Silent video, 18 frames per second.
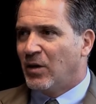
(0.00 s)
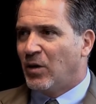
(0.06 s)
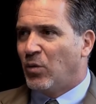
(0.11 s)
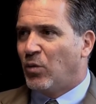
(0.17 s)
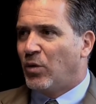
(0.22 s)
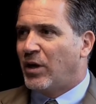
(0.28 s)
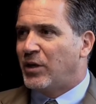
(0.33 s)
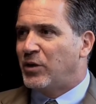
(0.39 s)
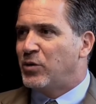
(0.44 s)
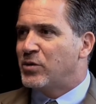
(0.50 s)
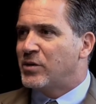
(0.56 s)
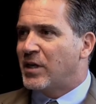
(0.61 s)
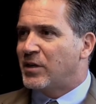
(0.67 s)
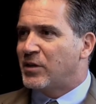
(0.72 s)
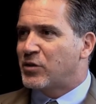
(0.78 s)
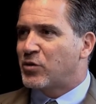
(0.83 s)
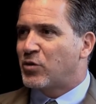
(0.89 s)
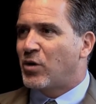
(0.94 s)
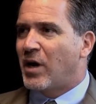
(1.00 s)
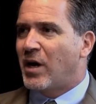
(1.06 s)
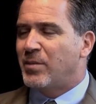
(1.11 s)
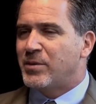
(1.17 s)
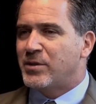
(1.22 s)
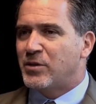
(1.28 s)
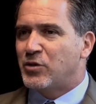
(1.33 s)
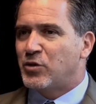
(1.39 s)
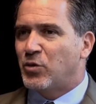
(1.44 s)
What I do is I describe
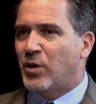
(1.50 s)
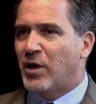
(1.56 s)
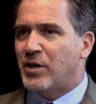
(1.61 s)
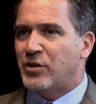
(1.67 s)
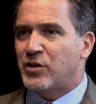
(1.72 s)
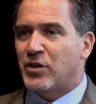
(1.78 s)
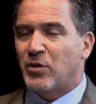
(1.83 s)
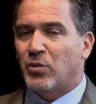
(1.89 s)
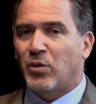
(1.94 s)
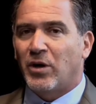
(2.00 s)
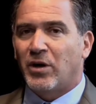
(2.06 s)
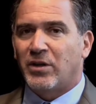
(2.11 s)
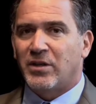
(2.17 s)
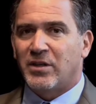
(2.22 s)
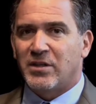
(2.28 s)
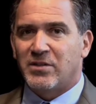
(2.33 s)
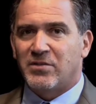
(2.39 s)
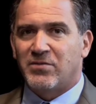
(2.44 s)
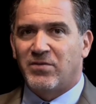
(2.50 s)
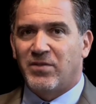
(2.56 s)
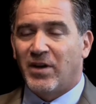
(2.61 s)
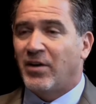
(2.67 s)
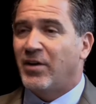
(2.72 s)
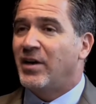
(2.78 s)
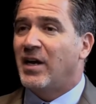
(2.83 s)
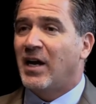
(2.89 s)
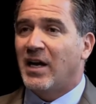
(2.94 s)
a situation where these
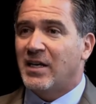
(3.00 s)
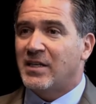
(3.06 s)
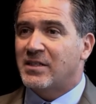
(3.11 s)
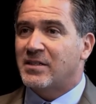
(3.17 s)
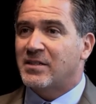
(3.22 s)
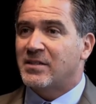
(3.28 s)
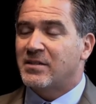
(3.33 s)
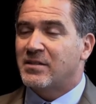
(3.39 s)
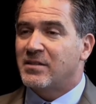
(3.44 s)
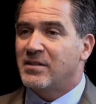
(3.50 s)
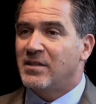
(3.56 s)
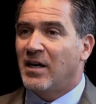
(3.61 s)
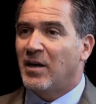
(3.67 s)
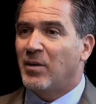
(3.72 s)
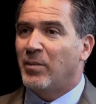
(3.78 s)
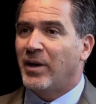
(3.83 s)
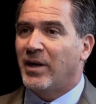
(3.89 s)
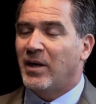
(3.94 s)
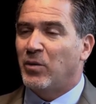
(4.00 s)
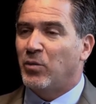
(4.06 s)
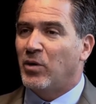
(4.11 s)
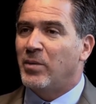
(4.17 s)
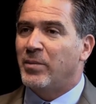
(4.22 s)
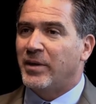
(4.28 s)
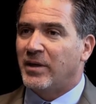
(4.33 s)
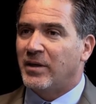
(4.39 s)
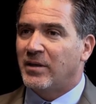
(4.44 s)
very nice young men and
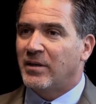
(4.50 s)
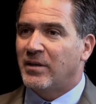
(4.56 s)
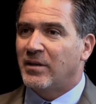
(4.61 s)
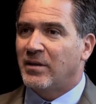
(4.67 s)
women,